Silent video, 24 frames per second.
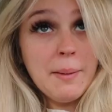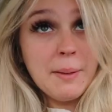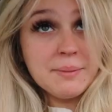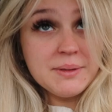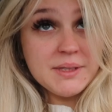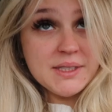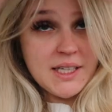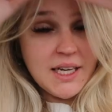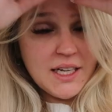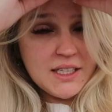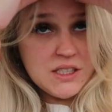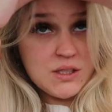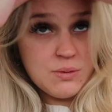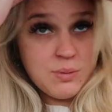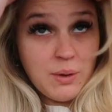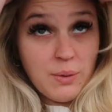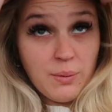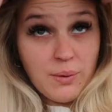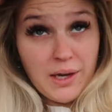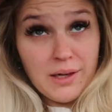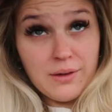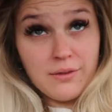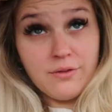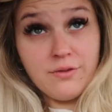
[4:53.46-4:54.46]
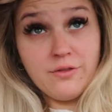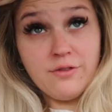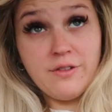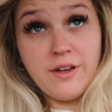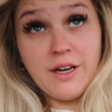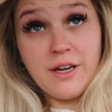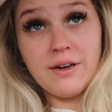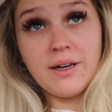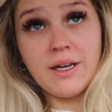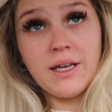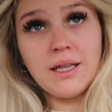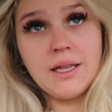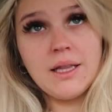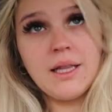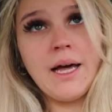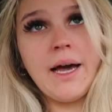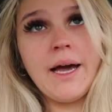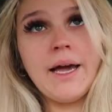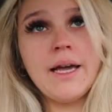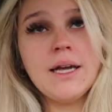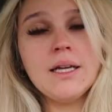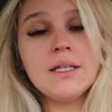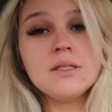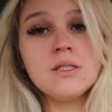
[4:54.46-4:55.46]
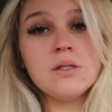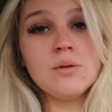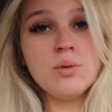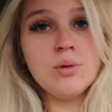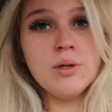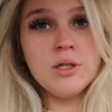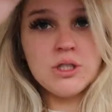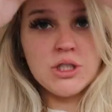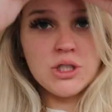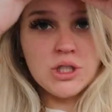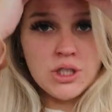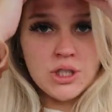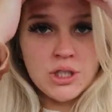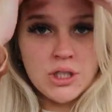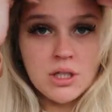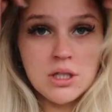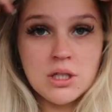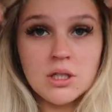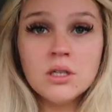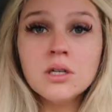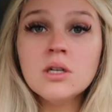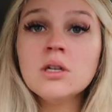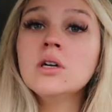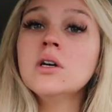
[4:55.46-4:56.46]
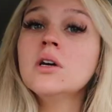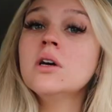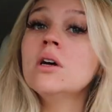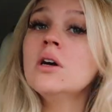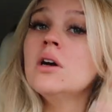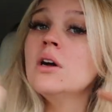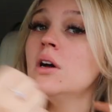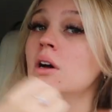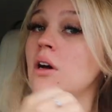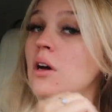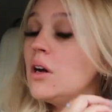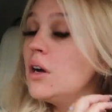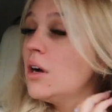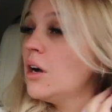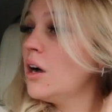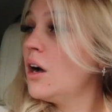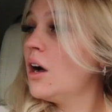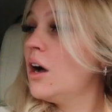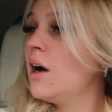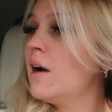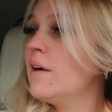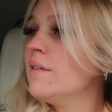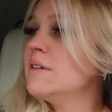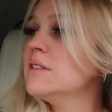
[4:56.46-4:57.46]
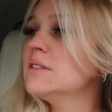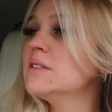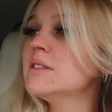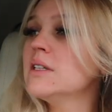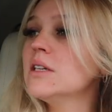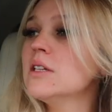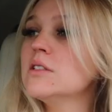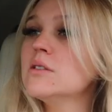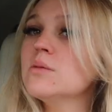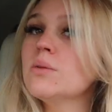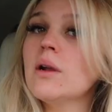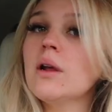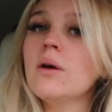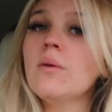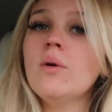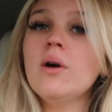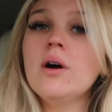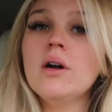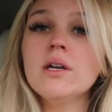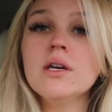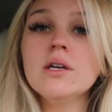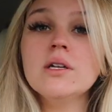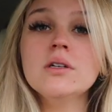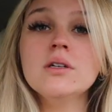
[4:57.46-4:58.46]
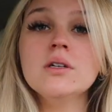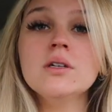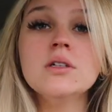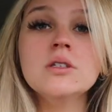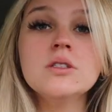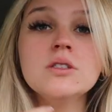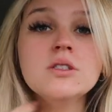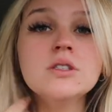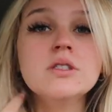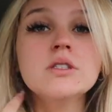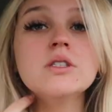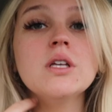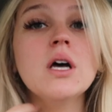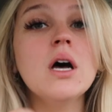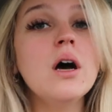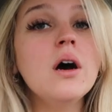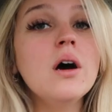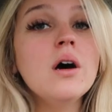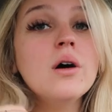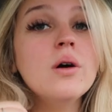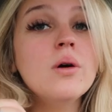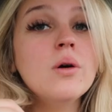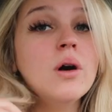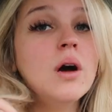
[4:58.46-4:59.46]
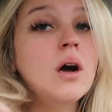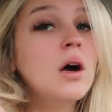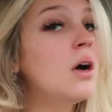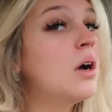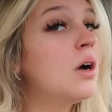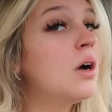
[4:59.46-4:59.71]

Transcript: I'm obsessed. We went very light, which obviously that's what I wanted. So